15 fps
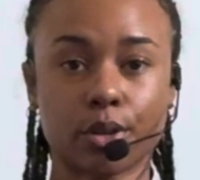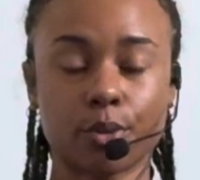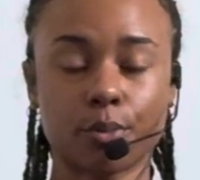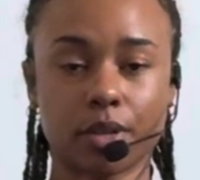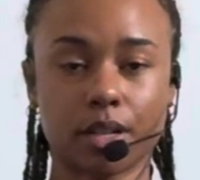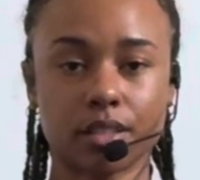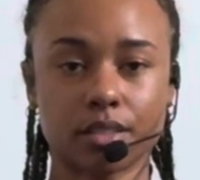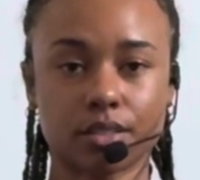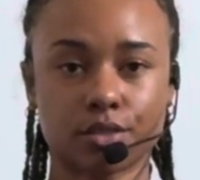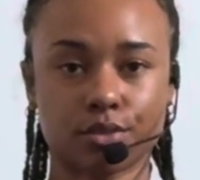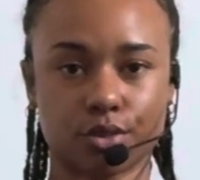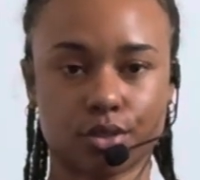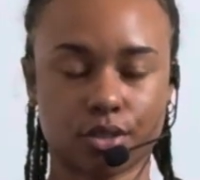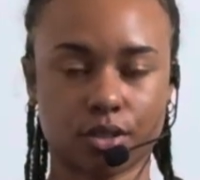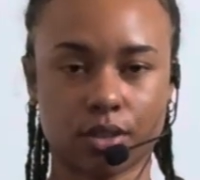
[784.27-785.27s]
much for
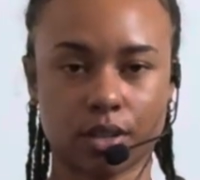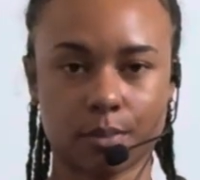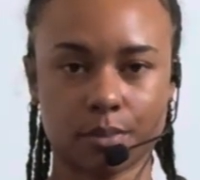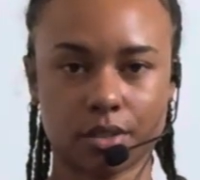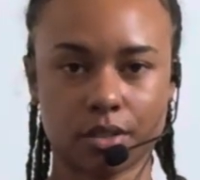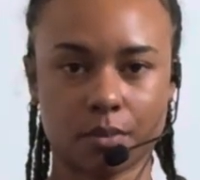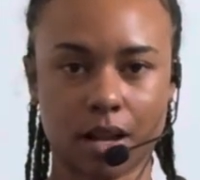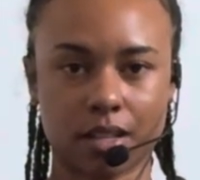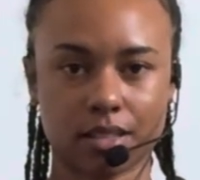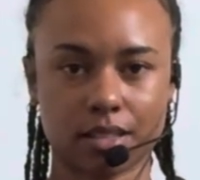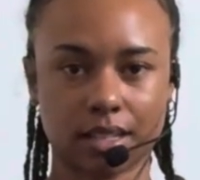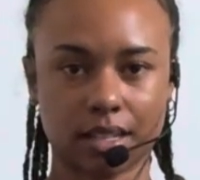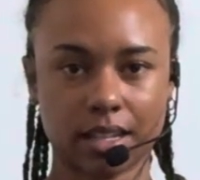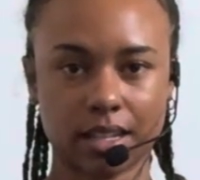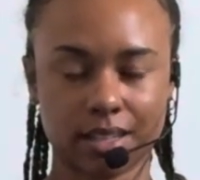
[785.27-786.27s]
showing up to your mat
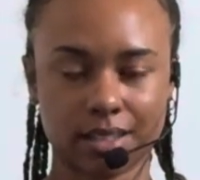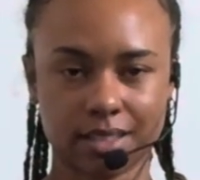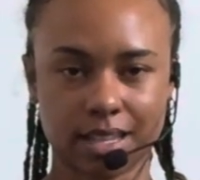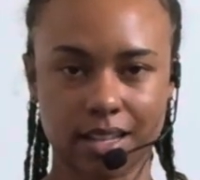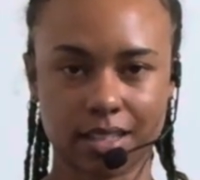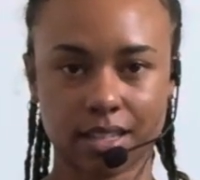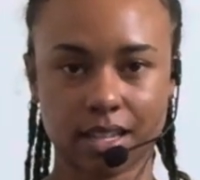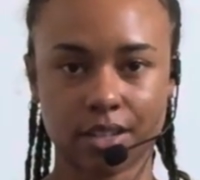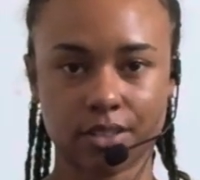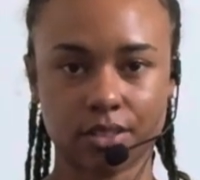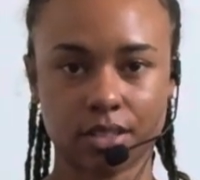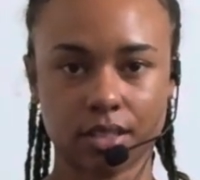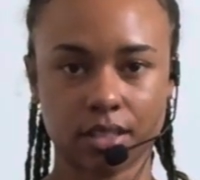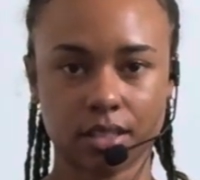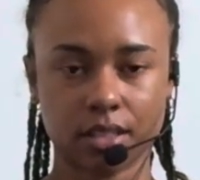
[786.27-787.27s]
today exactly how you
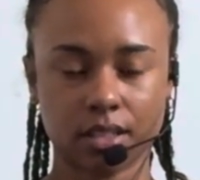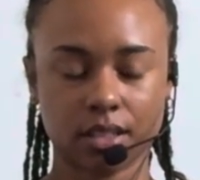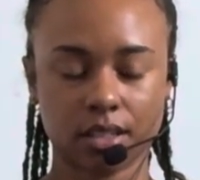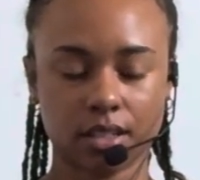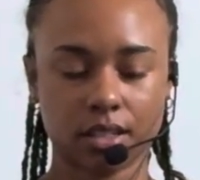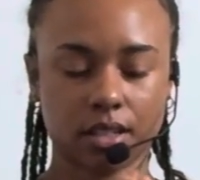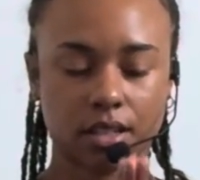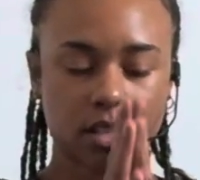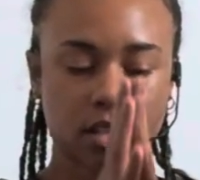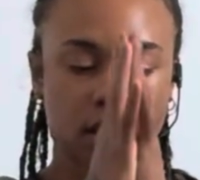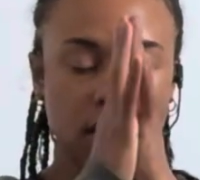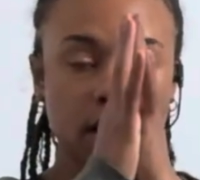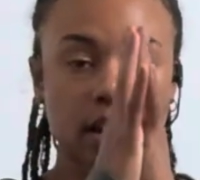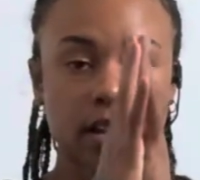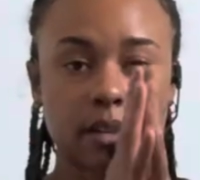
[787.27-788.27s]
did.
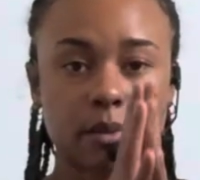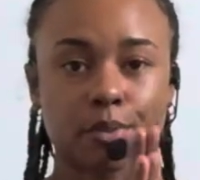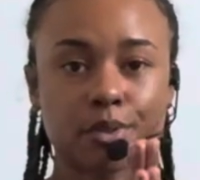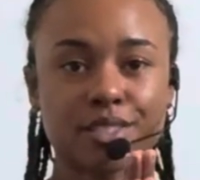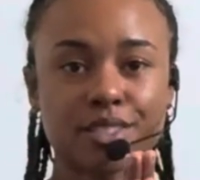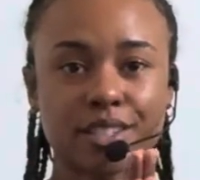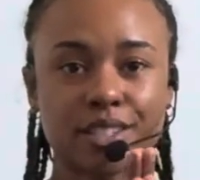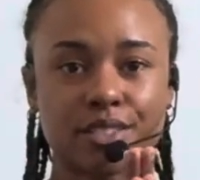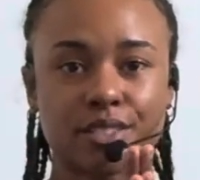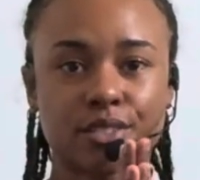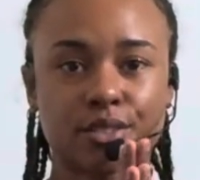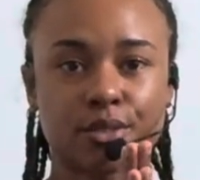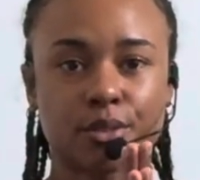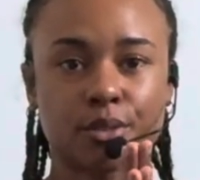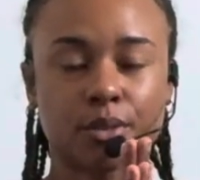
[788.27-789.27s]
I appreciate
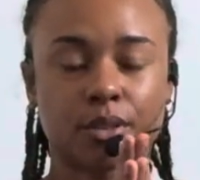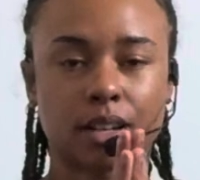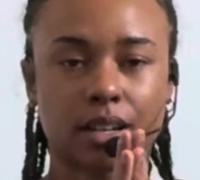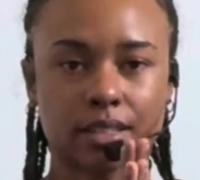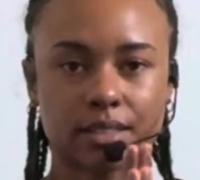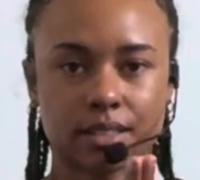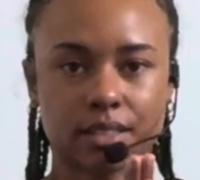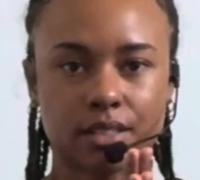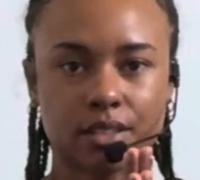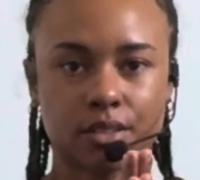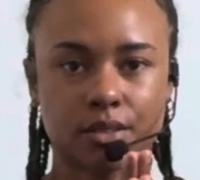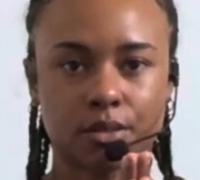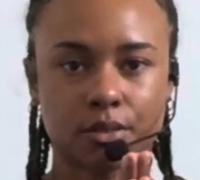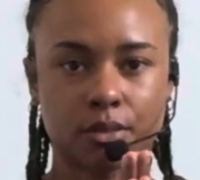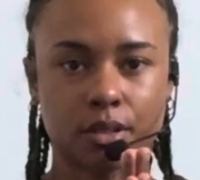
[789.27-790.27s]
you, I see
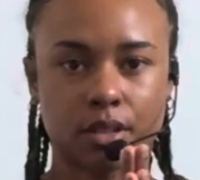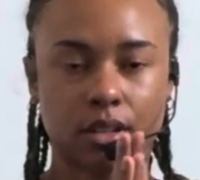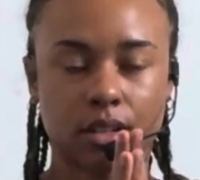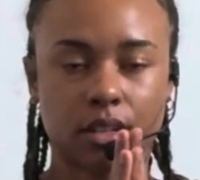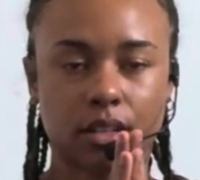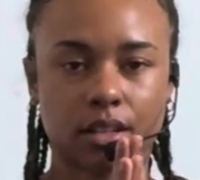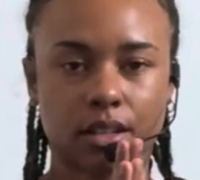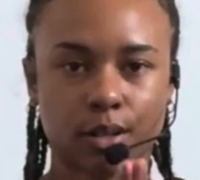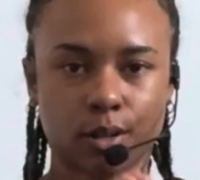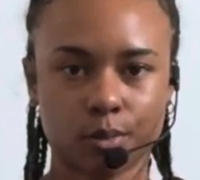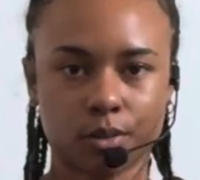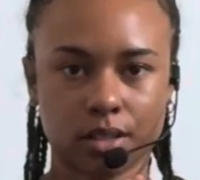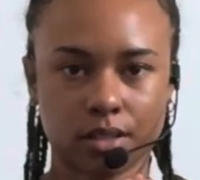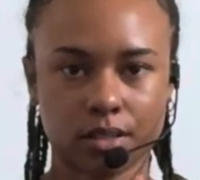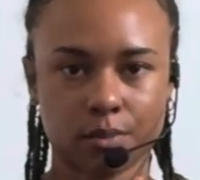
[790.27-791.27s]
you, and I hope
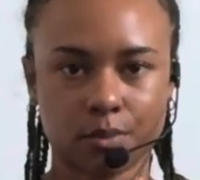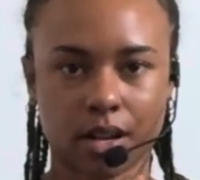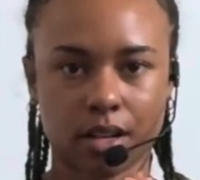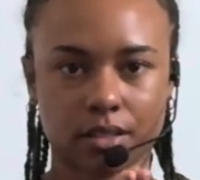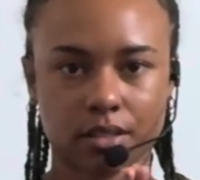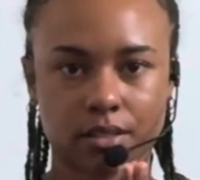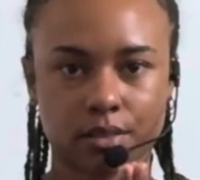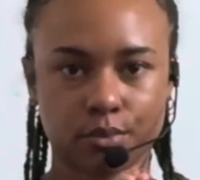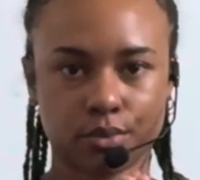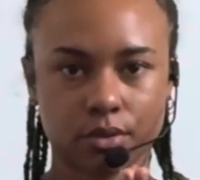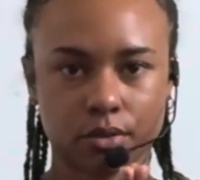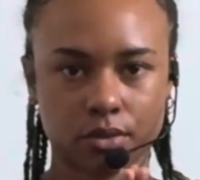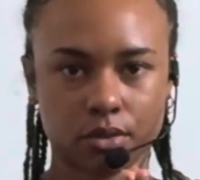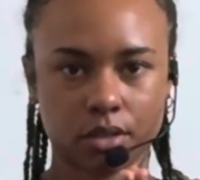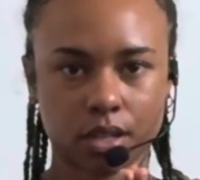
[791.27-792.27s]
that this practice improves
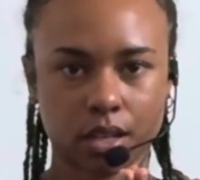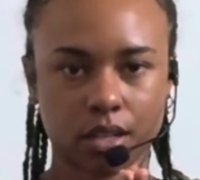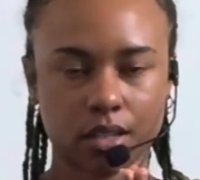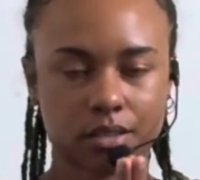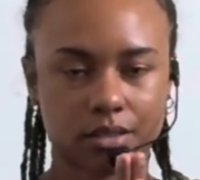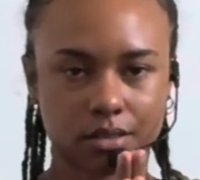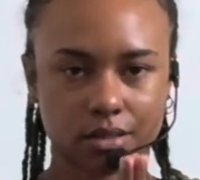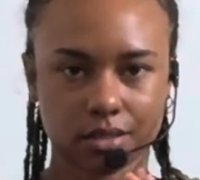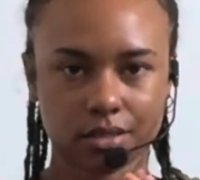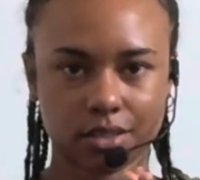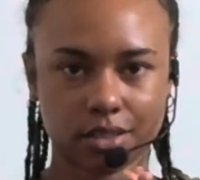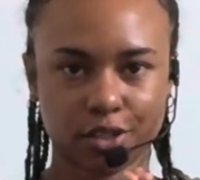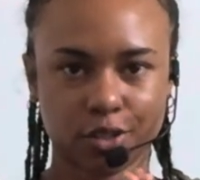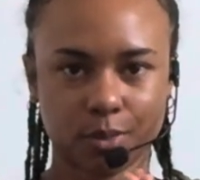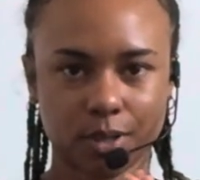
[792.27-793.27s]
your day just a
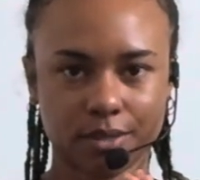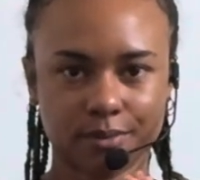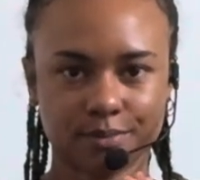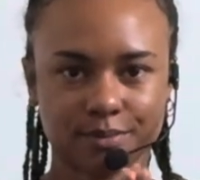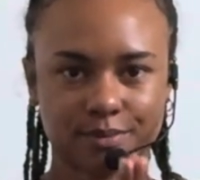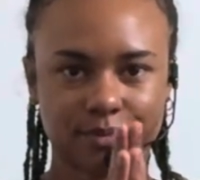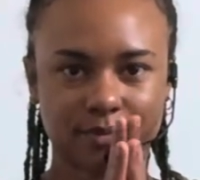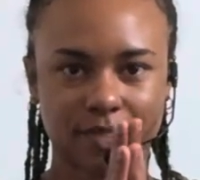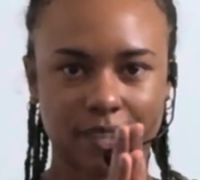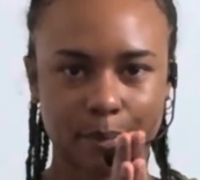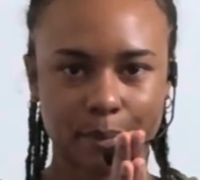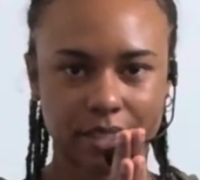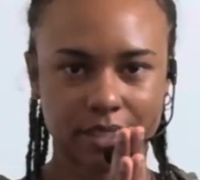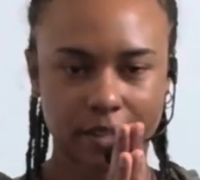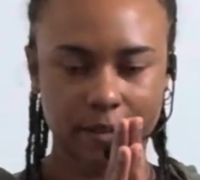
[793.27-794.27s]
little bit.
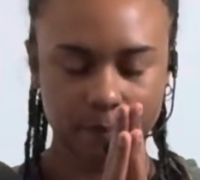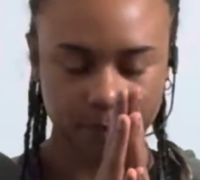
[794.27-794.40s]
Namaste.